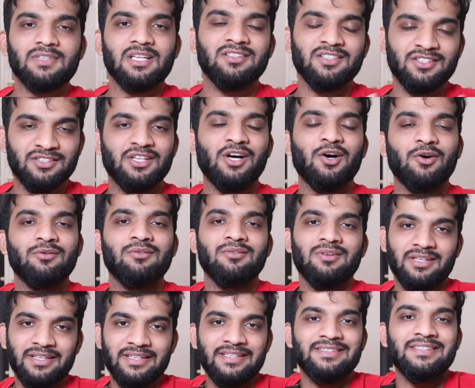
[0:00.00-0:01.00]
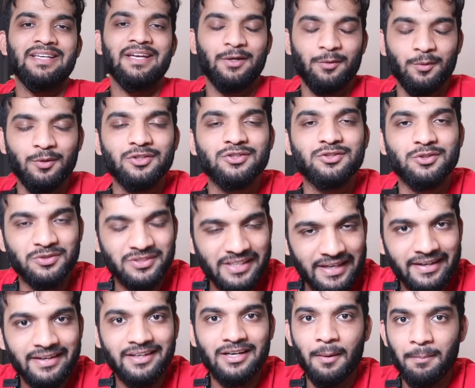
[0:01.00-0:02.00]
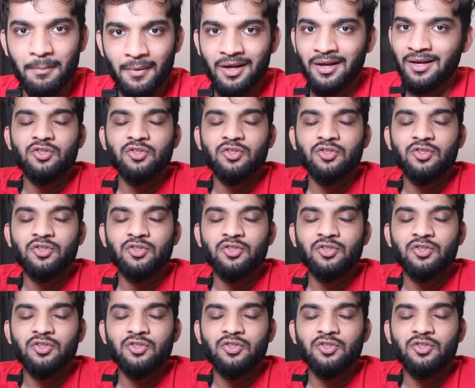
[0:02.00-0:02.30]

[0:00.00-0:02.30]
This is how easy it was to set it up.